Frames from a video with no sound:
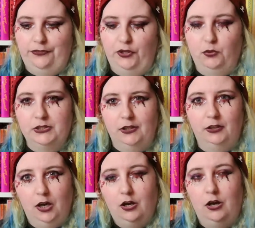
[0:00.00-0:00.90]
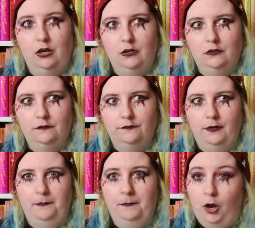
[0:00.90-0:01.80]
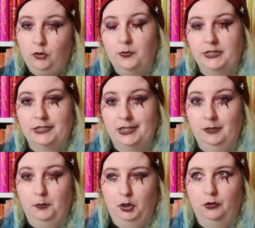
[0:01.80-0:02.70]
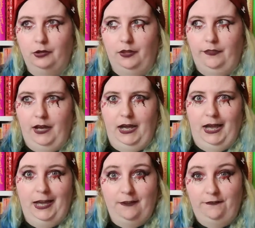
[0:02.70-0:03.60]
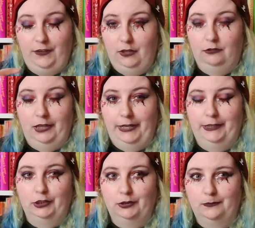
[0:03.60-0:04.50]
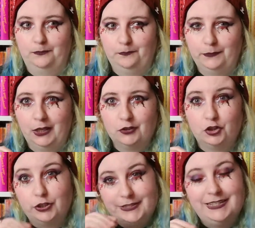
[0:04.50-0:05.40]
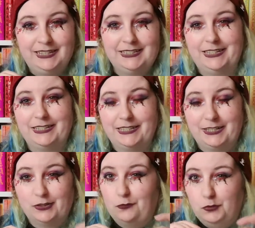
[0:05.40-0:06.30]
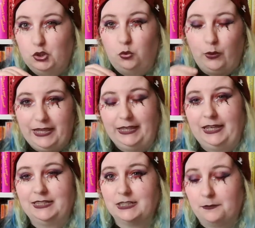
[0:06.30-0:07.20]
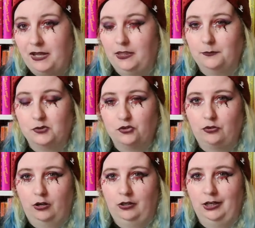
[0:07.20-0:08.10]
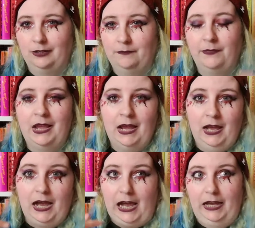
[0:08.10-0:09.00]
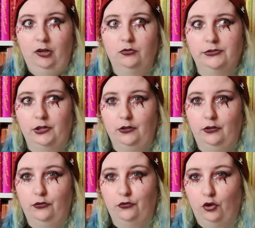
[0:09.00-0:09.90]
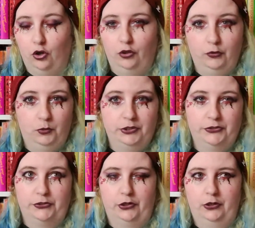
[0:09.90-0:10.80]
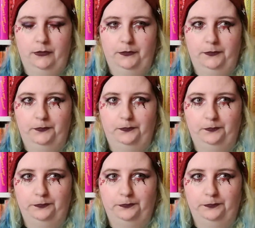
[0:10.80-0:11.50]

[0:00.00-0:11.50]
There was a lot of moments in the book that I feel like just needed some tweaking to make them stronger. I also thought there was some